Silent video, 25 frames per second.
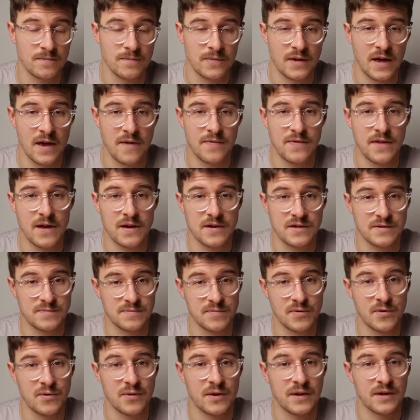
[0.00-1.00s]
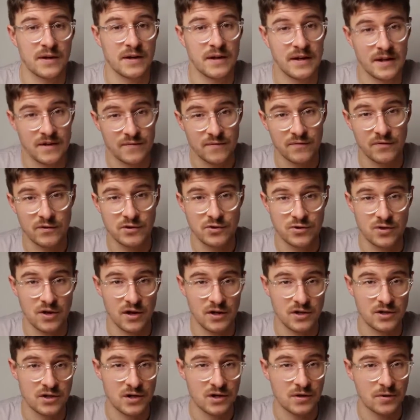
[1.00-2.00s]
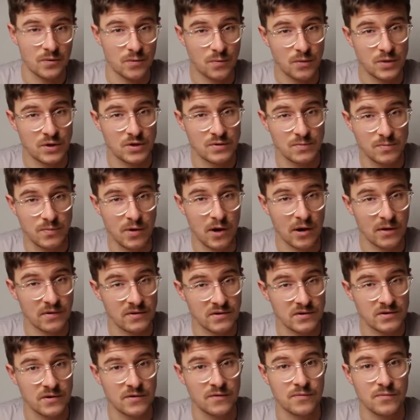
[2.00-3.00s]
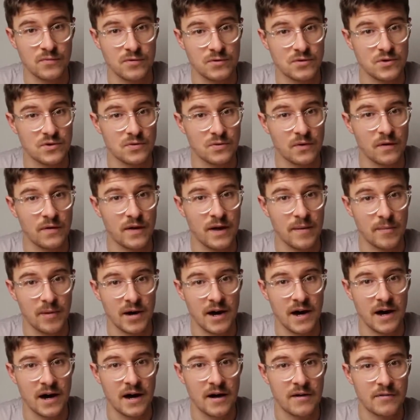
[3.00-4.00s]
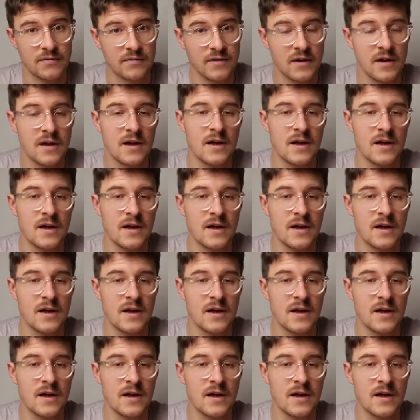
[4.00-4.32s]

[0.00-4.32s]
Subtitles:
and that is building infrastructure, which Microsoft will do on their behalf,